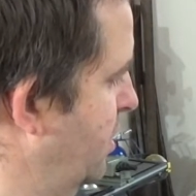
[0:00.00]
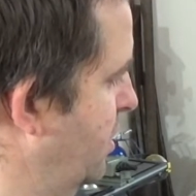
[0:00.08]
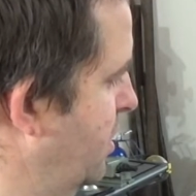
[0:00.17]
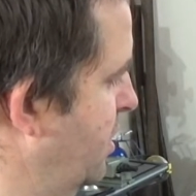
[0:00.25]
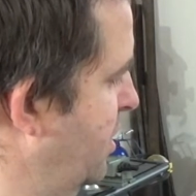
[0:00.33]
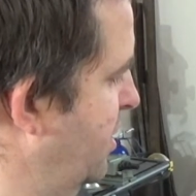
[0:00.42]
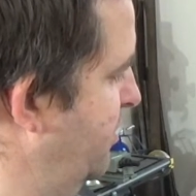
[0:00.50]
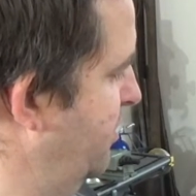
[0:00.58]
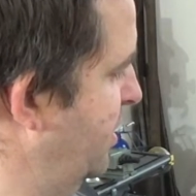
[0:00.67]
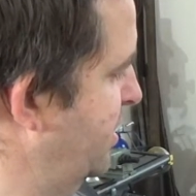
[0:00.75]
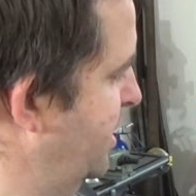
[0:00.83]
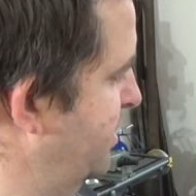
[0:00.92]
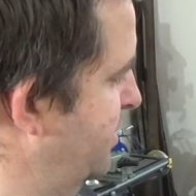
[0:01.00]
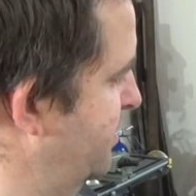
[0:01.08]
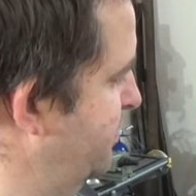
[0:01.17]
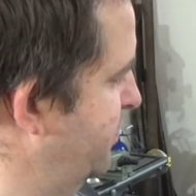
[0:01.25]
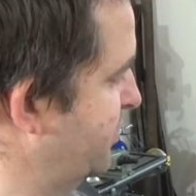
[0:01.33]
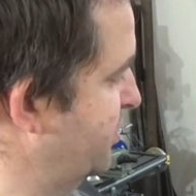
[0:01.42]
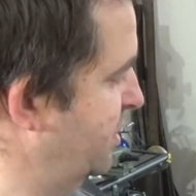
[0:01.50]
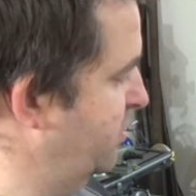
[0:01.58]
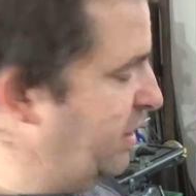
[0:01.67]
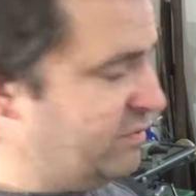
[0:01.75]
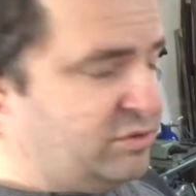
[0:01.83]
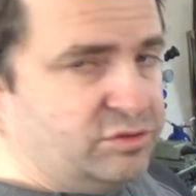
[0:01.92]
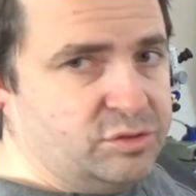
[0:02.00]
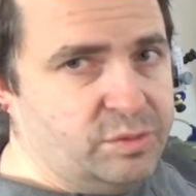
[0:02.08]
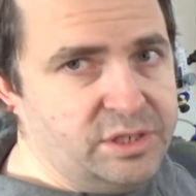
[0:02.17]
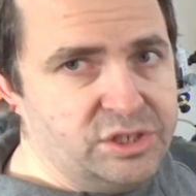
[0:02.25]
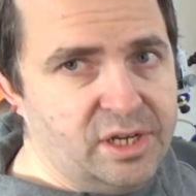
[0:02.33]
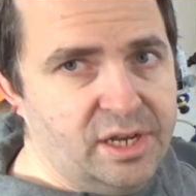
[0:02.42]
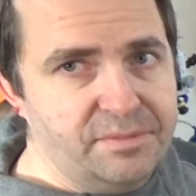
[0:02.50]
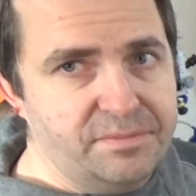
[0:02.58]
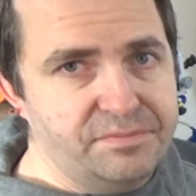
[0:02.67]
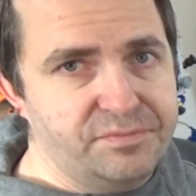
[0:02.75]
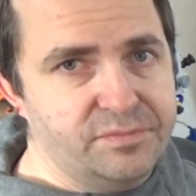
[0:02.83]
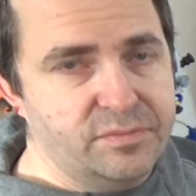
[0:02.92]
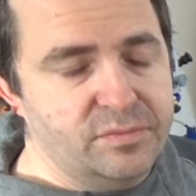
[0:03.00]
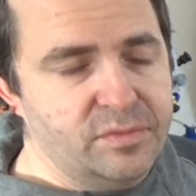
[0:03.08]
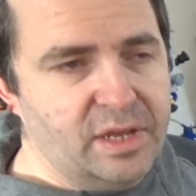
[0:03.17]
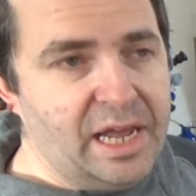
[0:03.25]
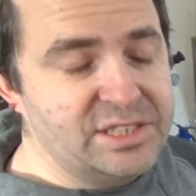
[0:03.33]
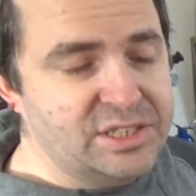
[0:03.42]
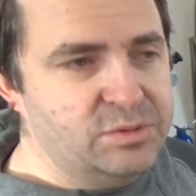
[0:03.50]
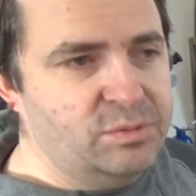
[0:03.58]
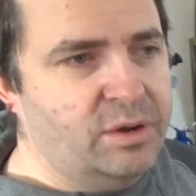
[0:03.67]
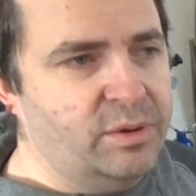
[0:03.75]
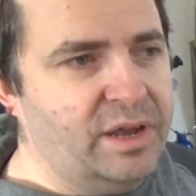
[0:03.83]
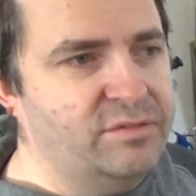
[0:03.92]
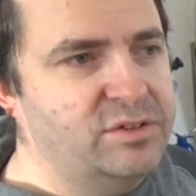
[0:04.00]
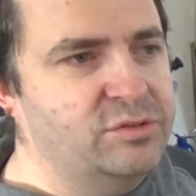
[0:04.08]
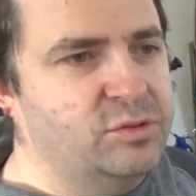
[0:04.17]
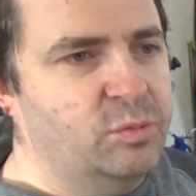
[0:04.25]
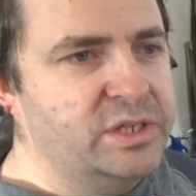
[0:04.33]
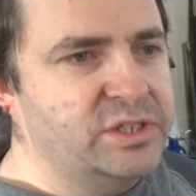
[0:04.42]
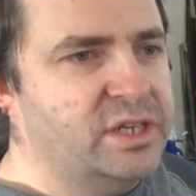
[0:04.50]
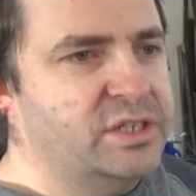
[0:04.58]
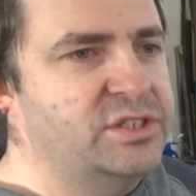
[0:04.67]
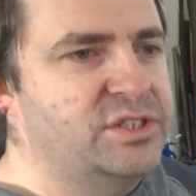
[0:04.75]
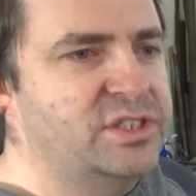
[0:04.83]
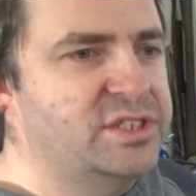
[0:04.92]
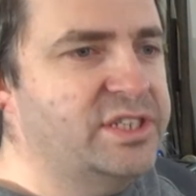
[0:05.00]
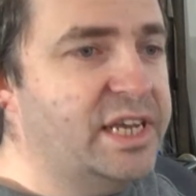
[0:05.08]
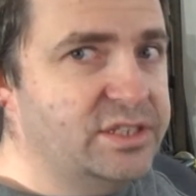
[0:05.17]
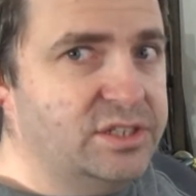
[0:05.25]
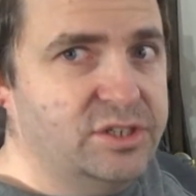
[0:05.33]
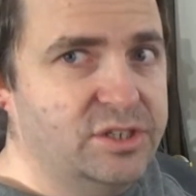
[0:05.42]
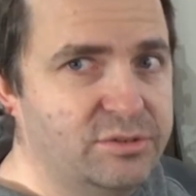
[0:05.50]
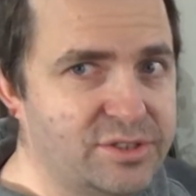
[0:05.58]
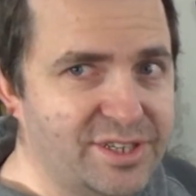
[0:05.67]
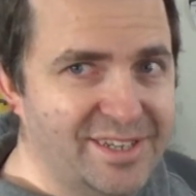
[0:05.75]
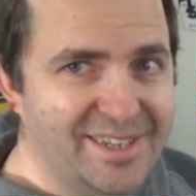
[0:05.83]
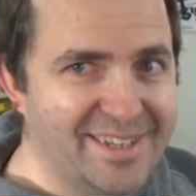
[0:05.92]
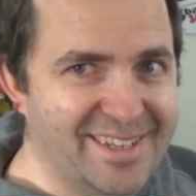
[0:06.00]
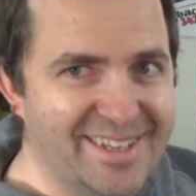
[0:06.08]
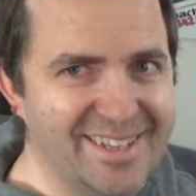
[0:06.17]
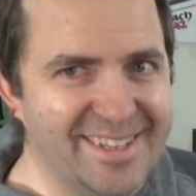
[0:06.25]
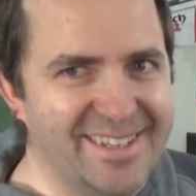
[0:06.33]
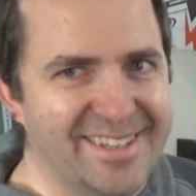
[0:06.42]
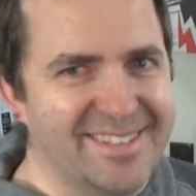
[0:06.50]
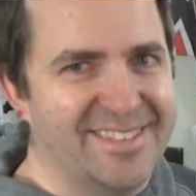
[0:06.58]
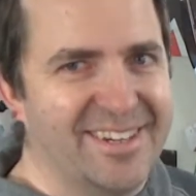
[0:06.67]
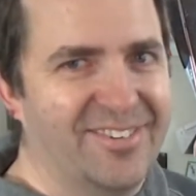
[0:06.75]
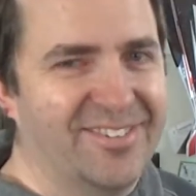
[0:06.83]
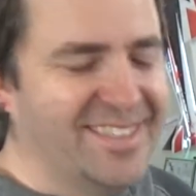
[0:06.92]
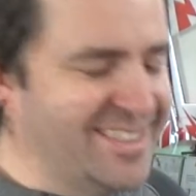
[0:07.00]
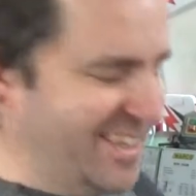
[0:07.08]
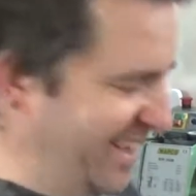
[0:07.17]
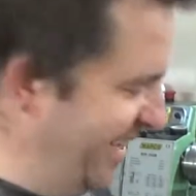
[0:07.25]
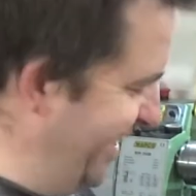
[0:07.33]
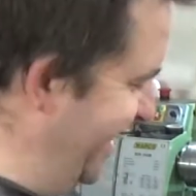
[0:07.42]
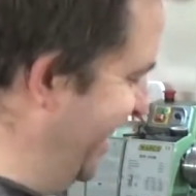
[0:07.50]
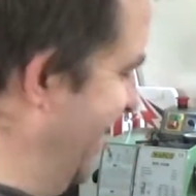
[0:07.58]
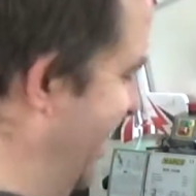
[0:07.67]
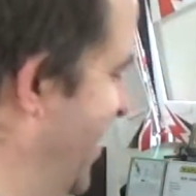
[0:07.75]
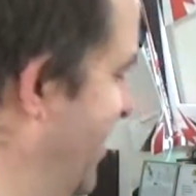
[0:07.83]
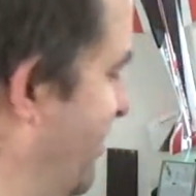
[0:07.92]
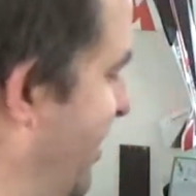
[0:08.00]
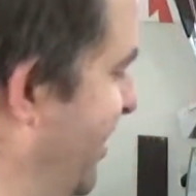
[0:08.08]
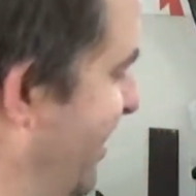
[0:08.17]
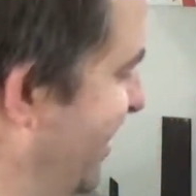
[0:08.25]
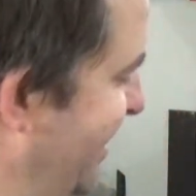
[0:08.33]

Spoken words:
And then obviously we haven't used the winch yet, we haven't used the winch as its intended use, shall we say. But